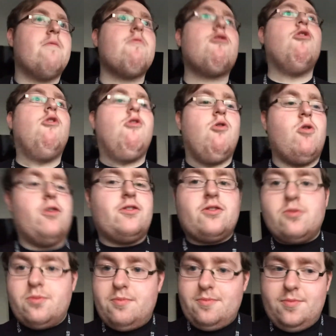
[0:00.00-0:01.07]

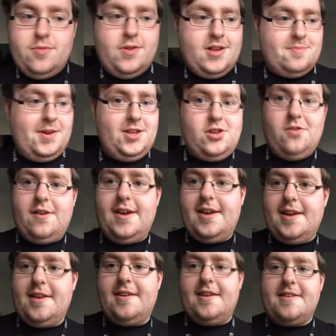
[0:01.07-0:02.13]
course he's been
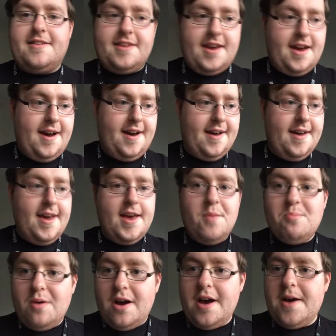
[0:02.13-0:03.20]
doing this year.
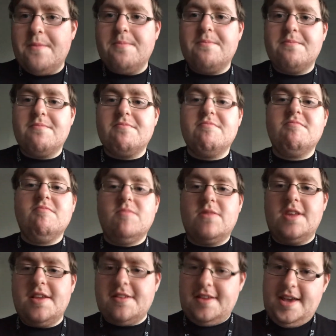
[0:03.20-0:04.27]
But
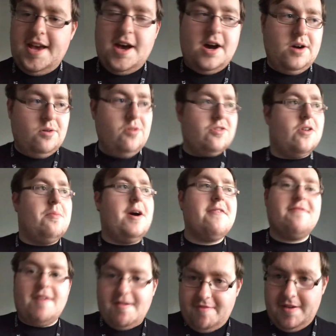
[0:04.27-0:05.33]
this year, also my
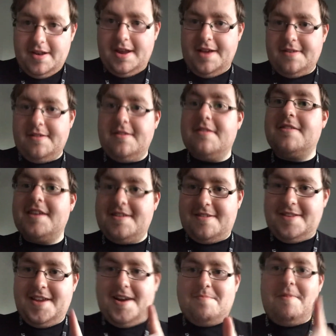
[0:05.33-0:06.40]
favourite lessons this
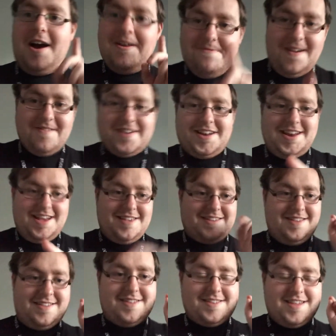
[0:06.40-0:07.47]
year, my favourite
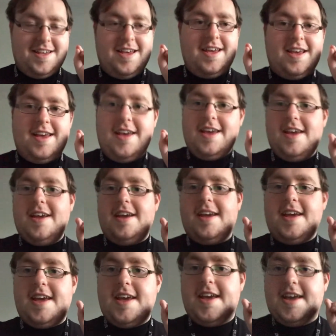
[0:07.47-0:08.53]
lessons
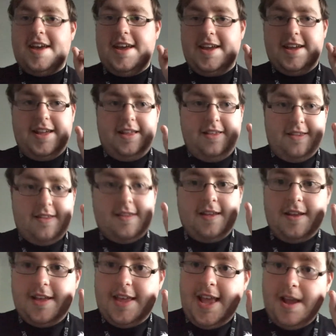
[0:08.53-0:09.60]
is
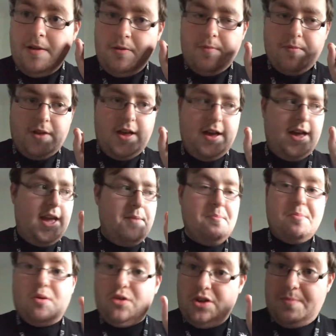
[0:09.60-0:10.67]
in
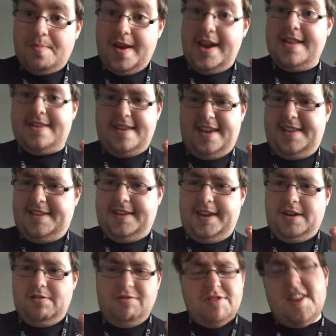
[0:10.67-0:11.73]
employability
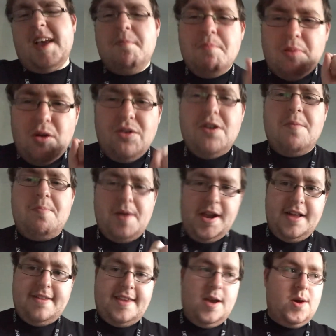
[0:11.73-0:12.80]
skills.
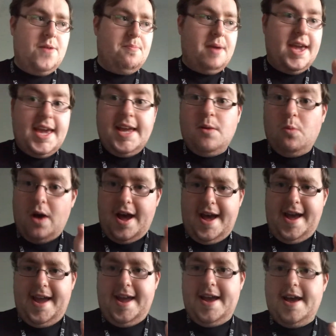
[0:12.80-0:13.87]
Employability with Pete
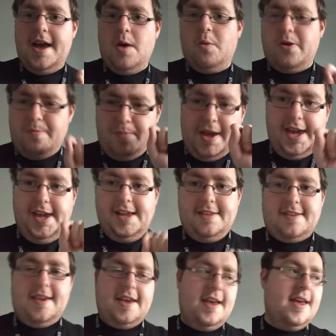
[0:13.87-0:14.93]
Way. With Pete